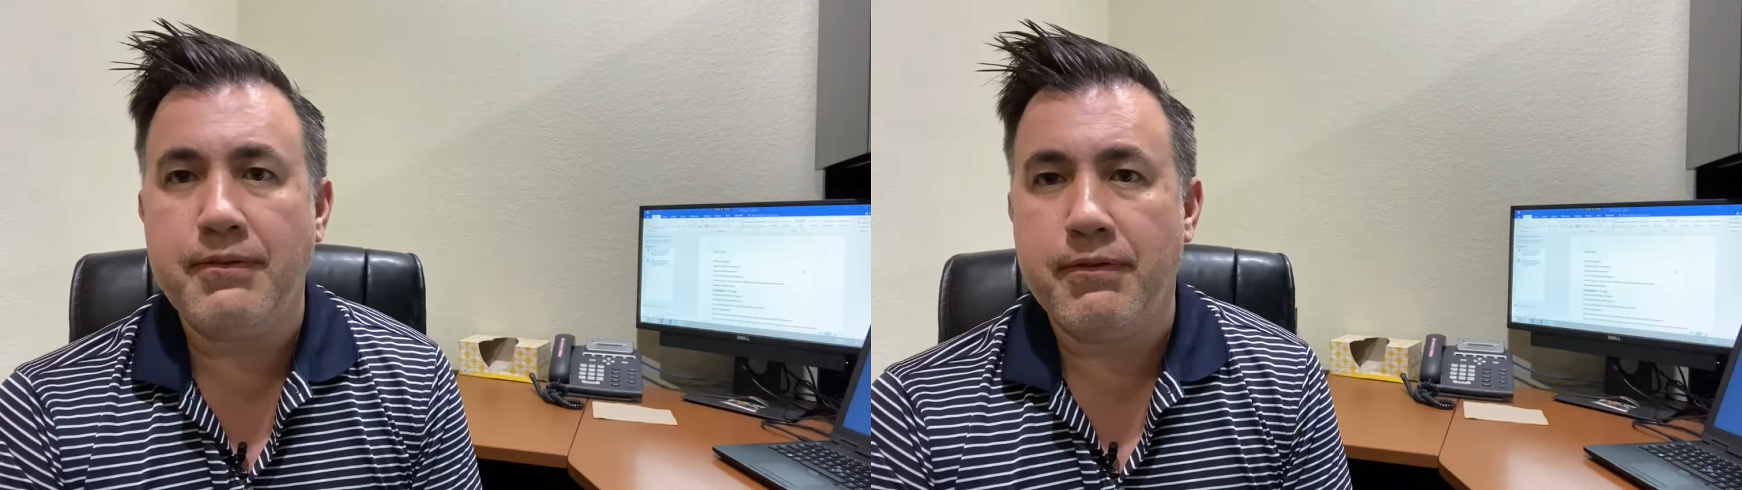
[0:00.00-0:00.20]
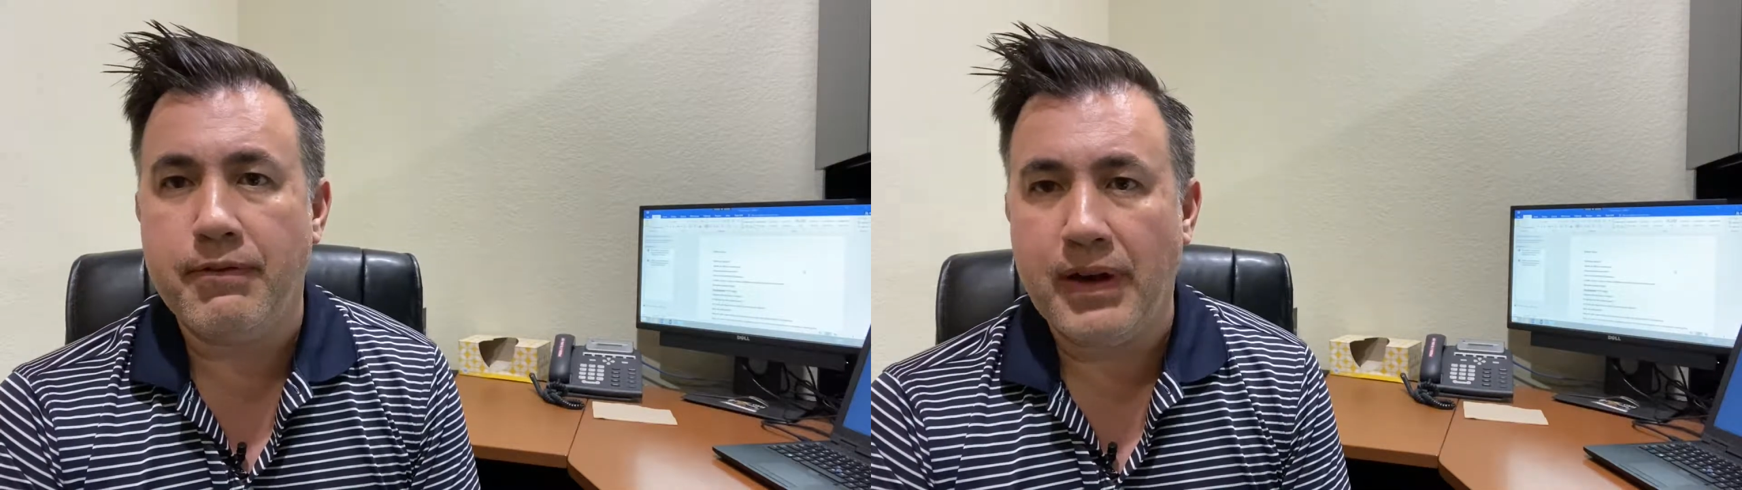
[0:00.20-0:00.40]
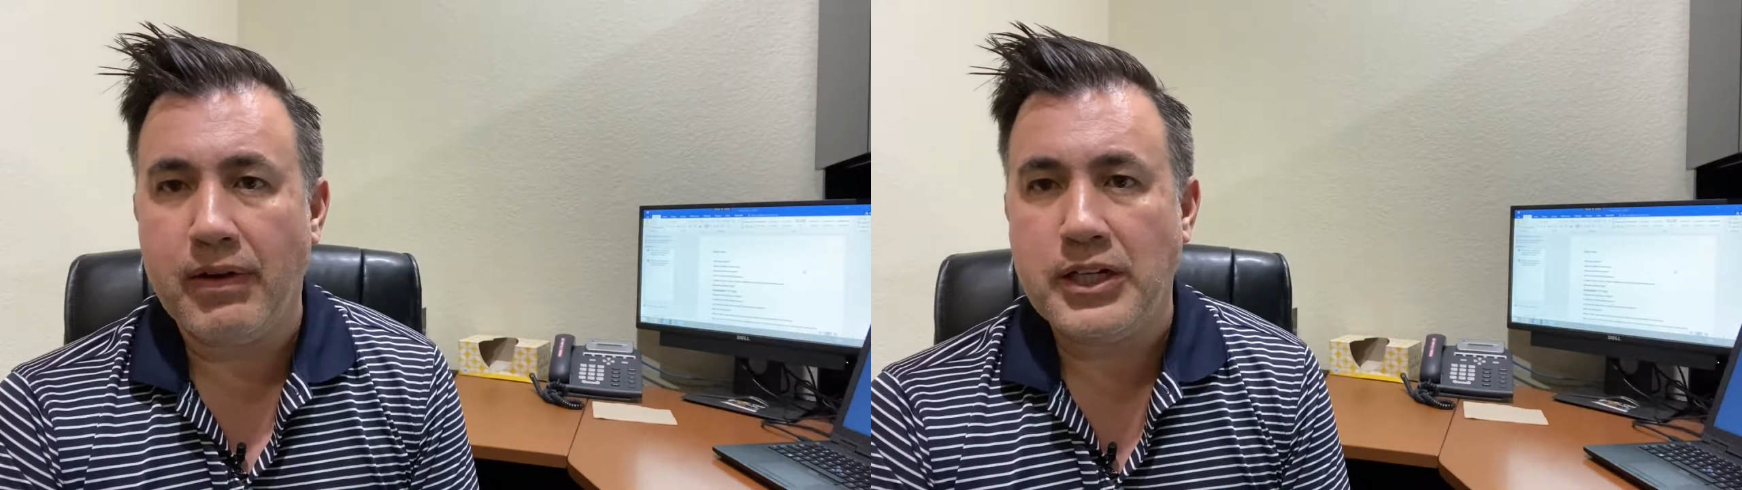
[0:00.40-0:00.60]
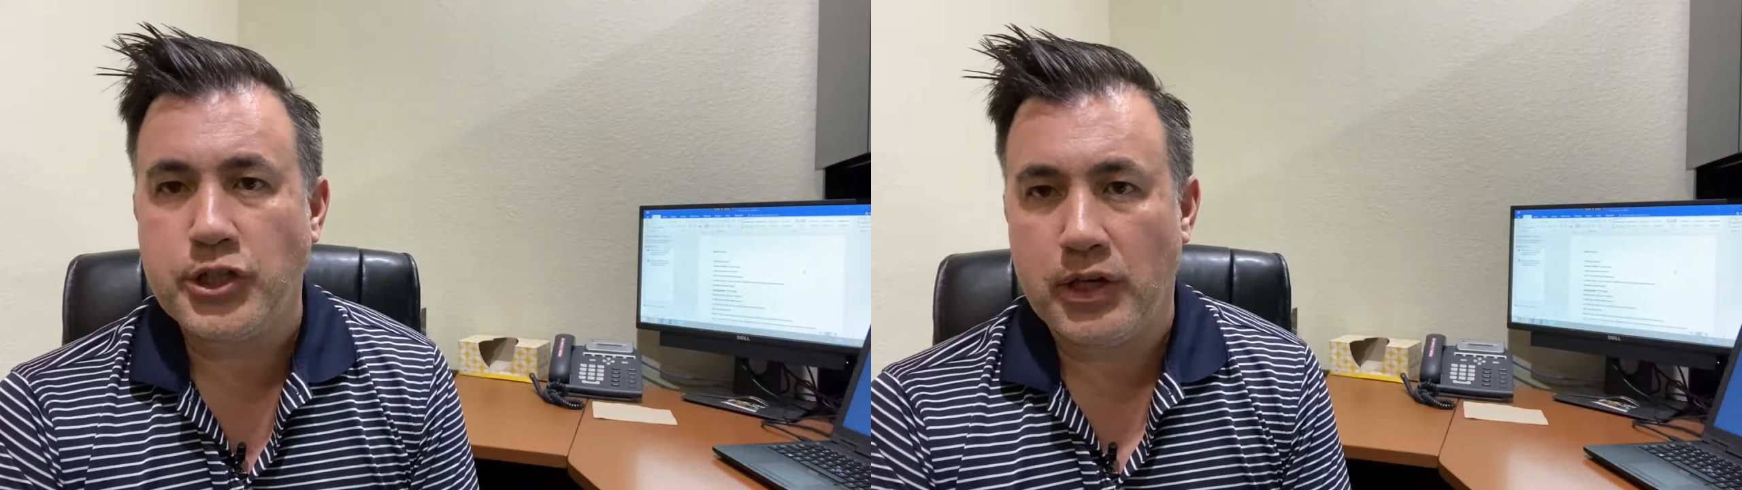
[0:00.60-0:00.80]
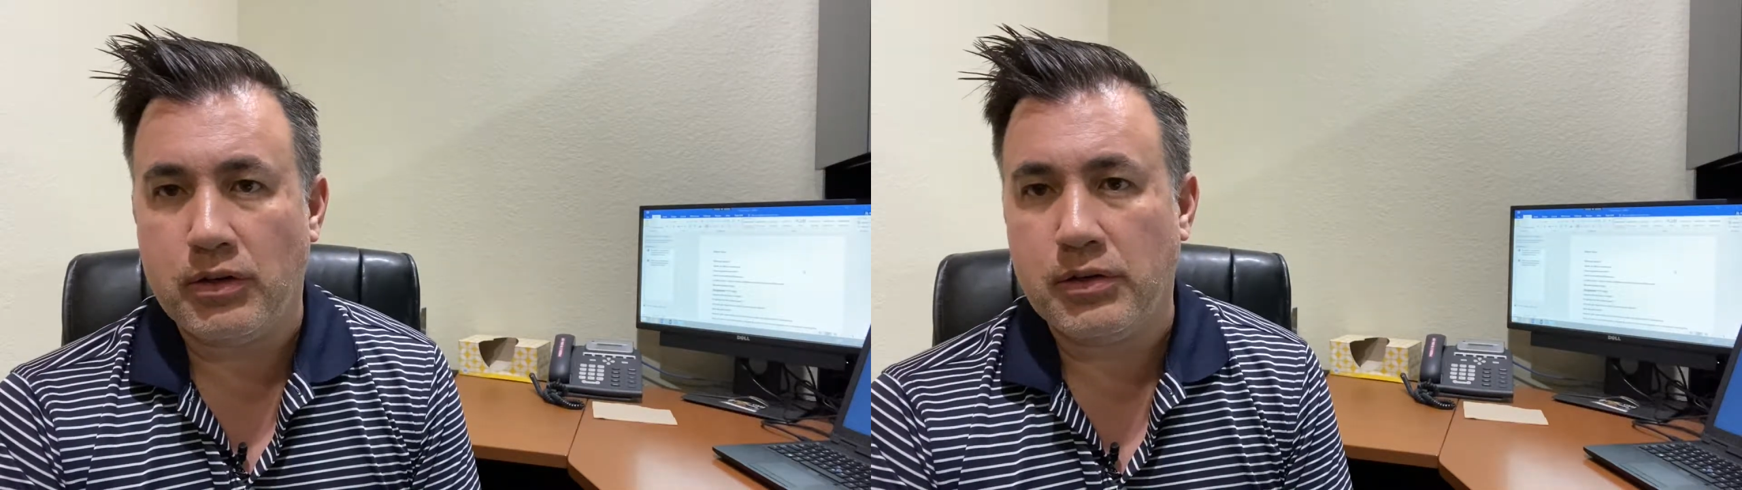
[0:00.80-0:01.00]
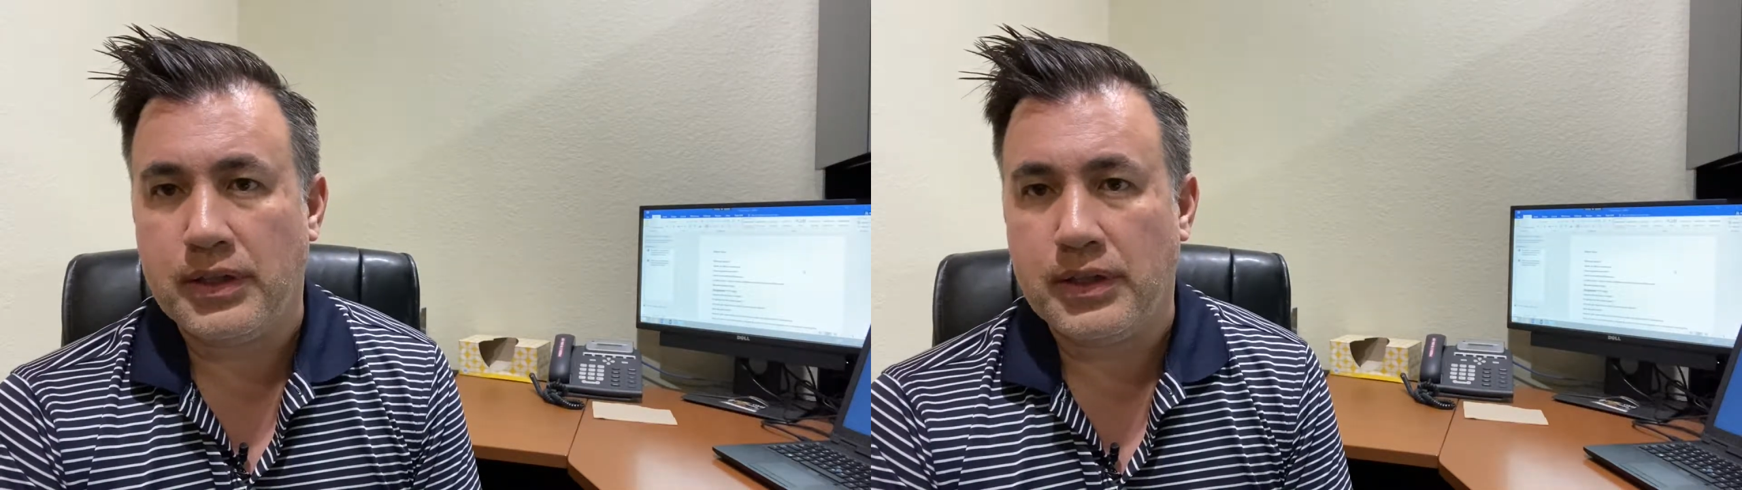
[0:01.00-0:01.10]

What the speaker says: very general,